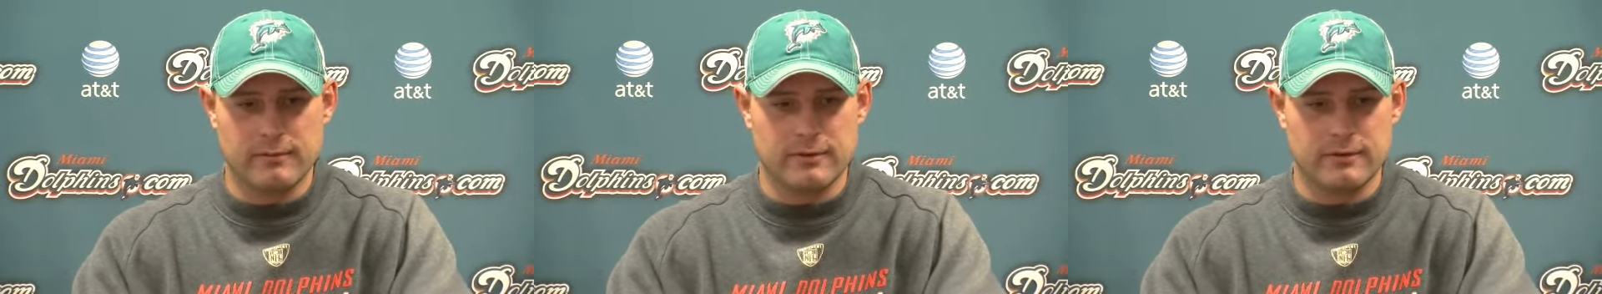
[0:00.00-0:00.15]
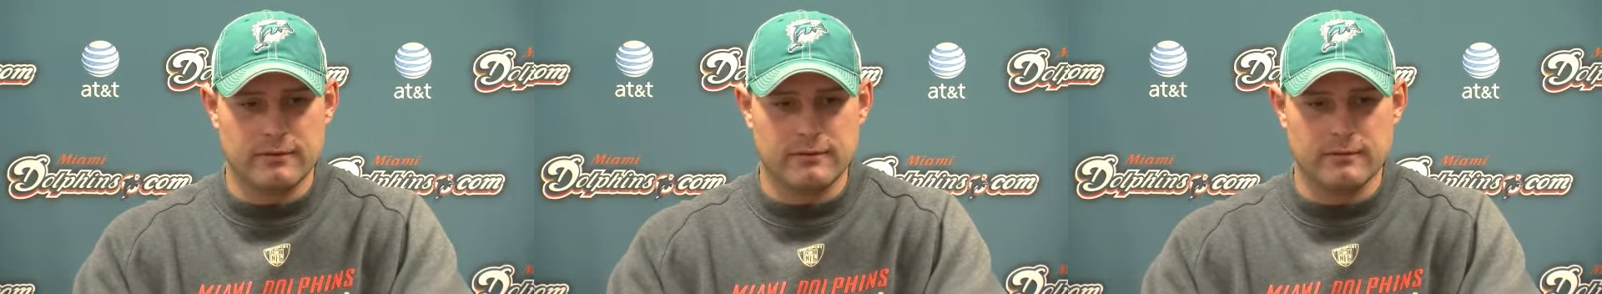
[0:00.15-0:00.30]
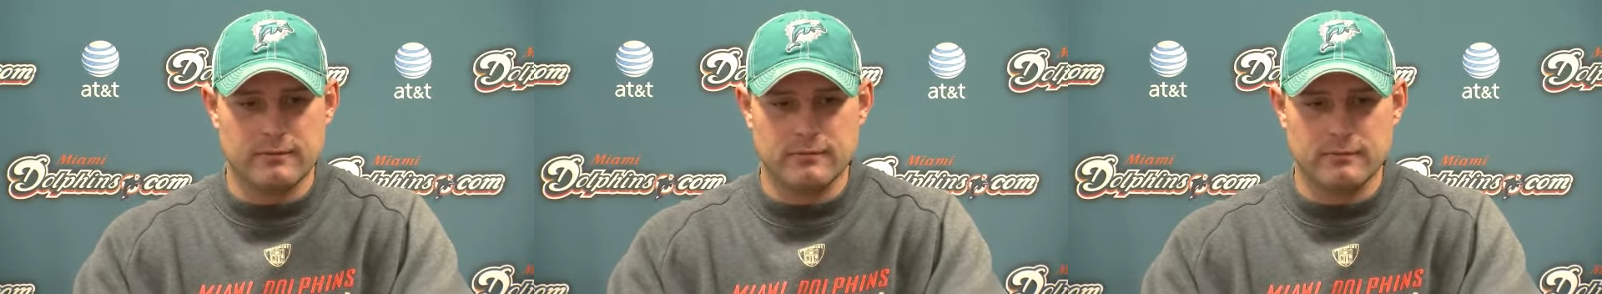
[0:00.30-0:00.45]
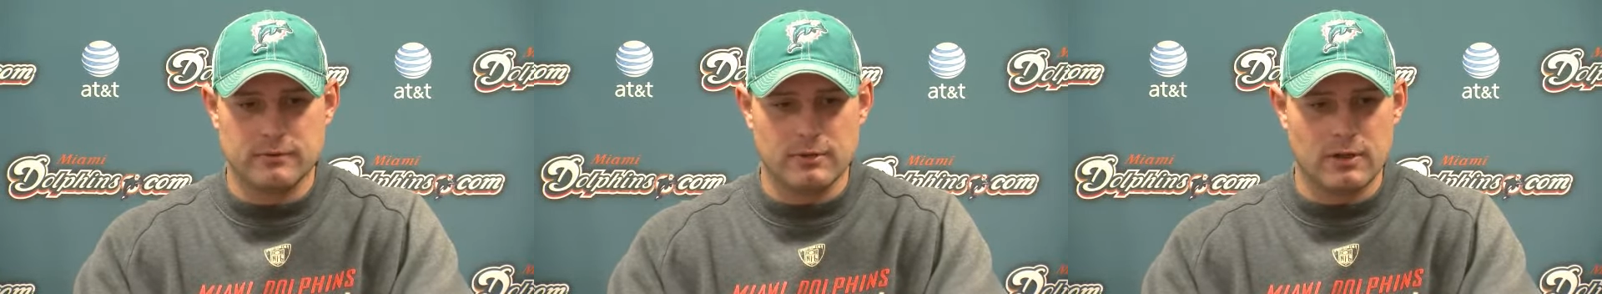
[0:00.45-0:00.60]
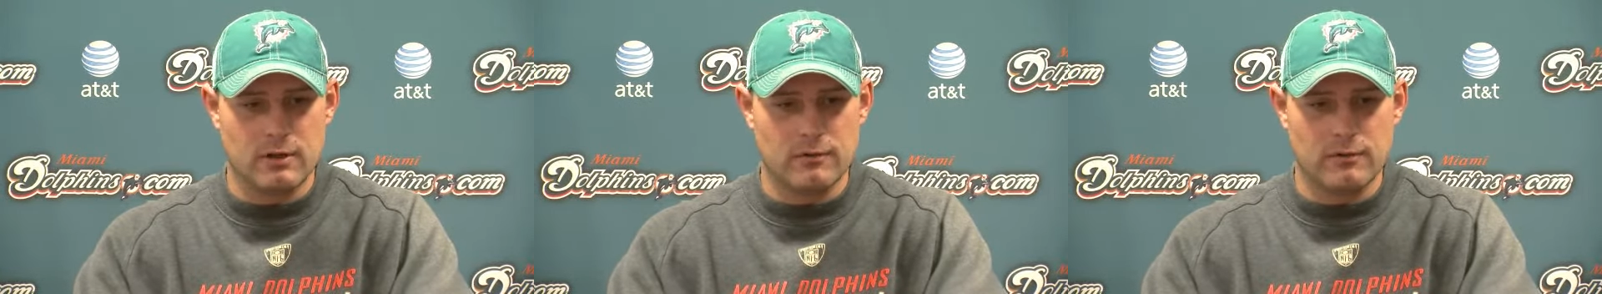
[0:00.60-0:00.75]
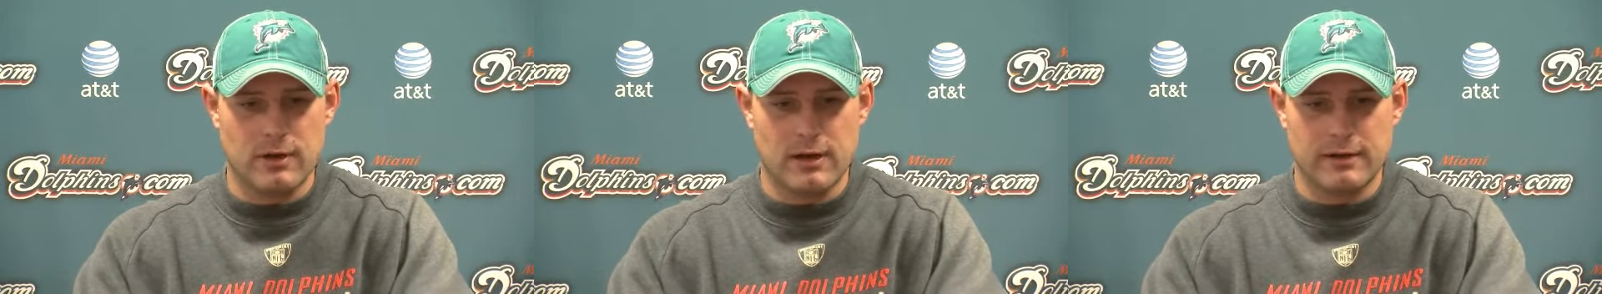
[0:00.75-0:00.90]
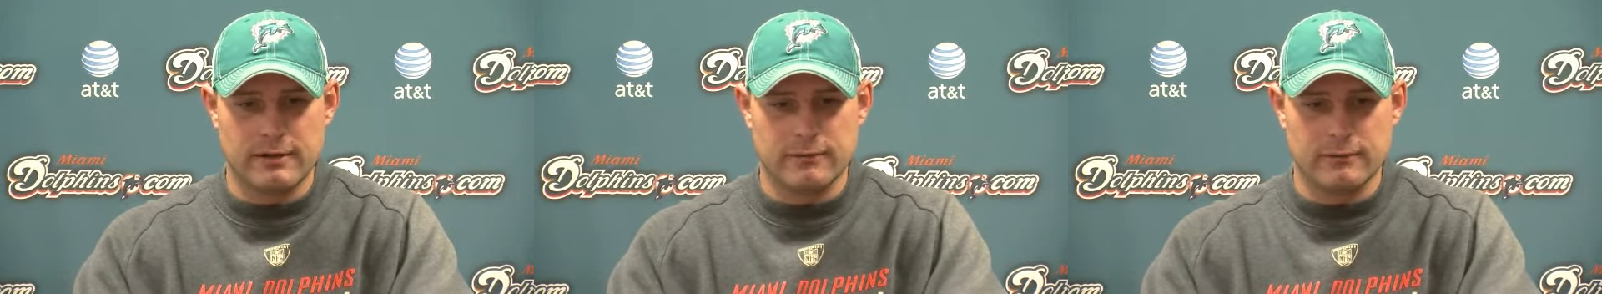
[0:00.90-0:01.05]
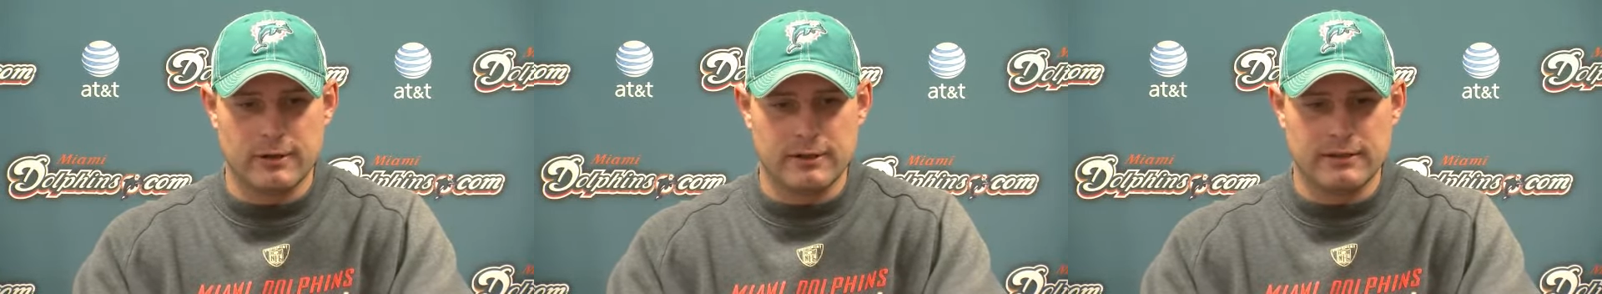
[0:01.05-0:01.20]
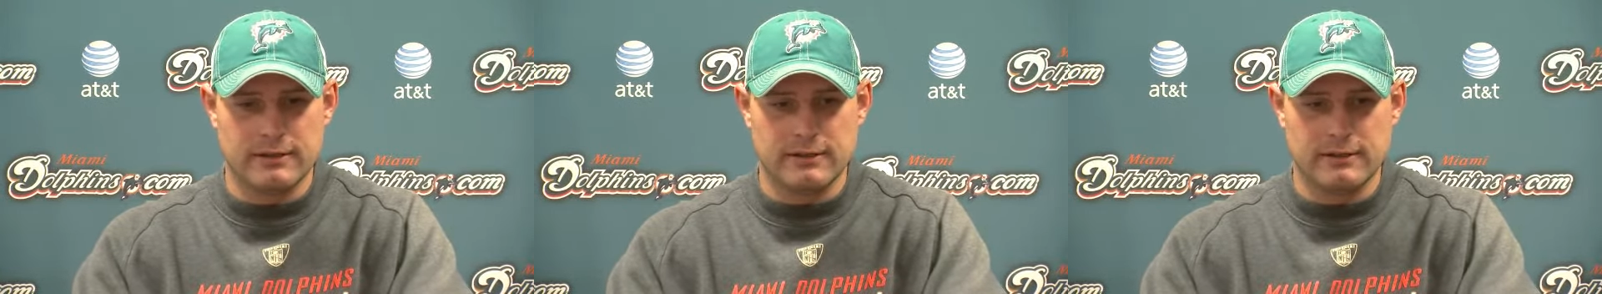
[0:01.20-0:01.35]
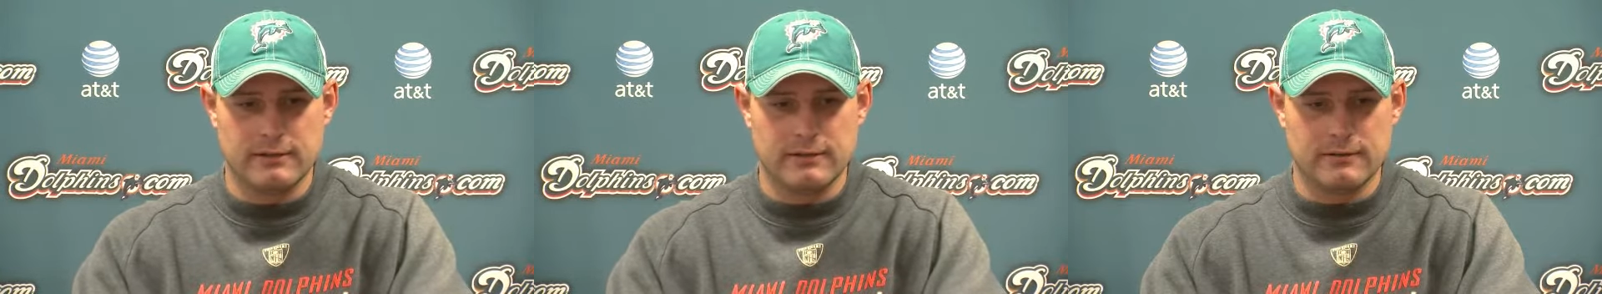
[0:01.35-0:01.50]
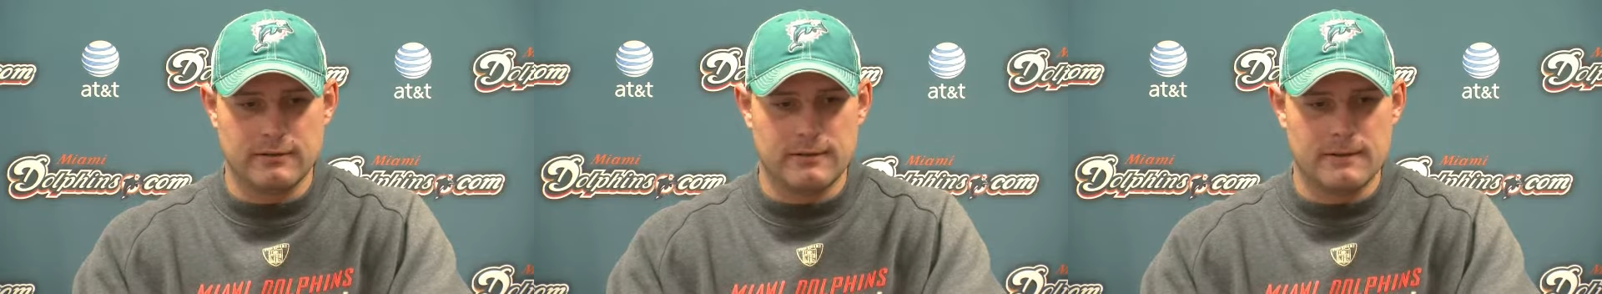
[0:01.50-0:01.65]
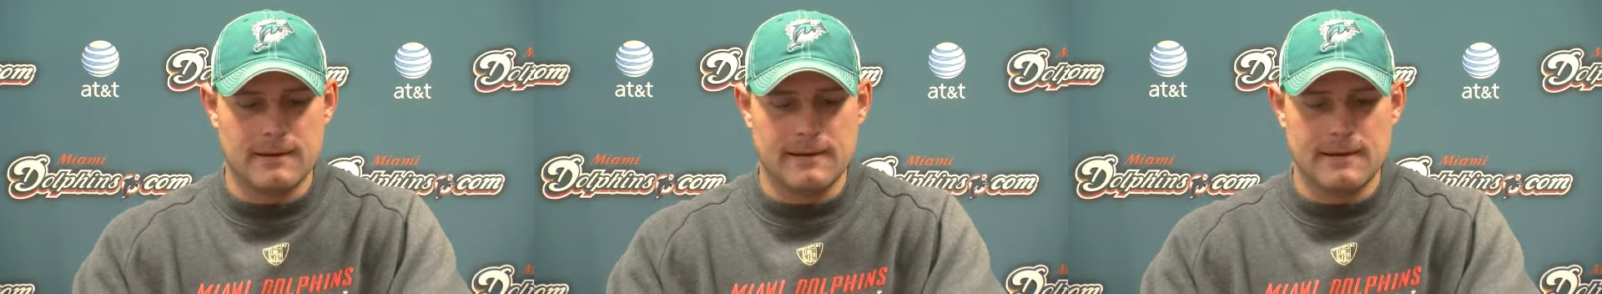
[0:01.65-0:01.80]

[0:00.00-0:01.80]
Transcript: and you know, Ronnie, Ricky, and